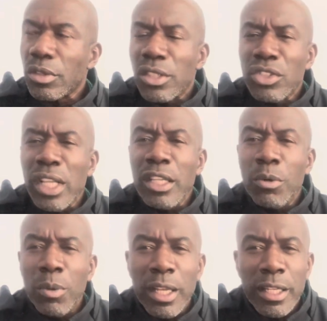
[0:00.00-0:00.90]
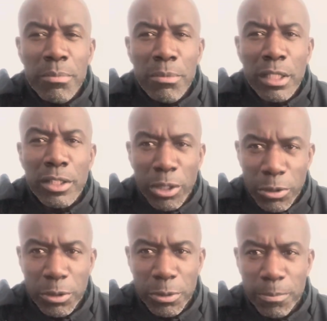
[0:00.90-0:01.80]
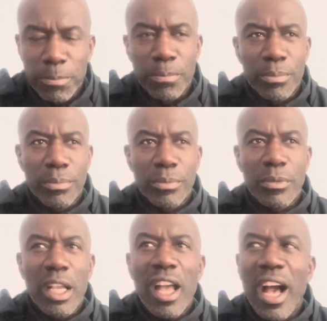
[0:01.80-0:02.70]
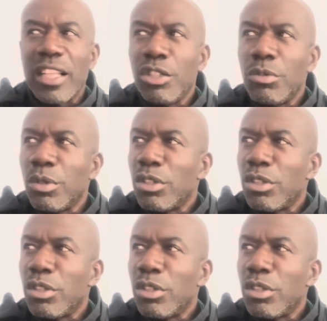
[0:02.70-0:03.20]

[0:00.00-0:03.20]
say you're working in McDonald's, and you were a